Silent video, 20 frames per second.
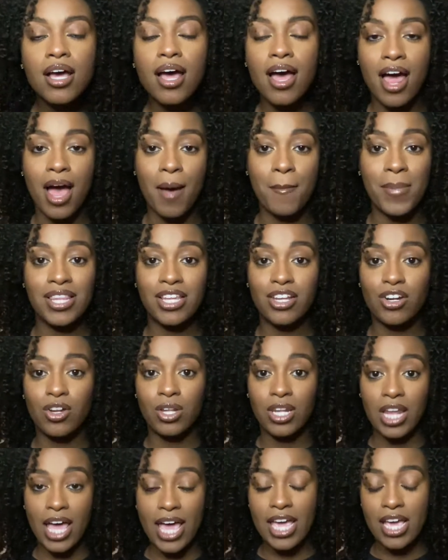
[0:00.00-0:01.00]
I'm a little
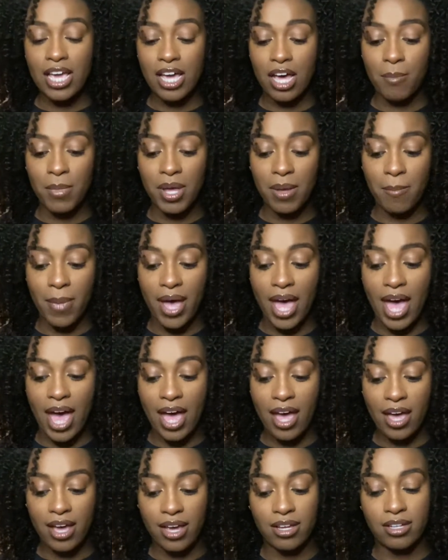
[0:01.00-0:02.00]
late coming
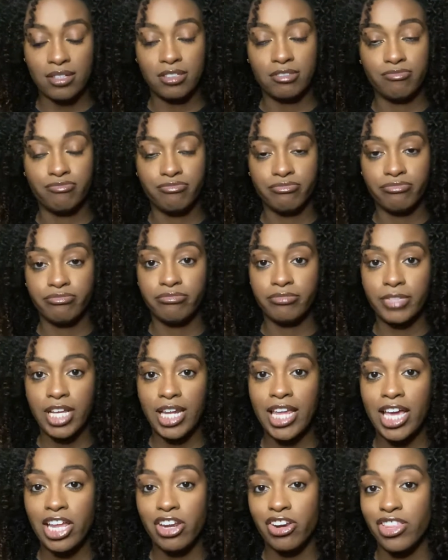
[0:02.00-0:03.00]
back, later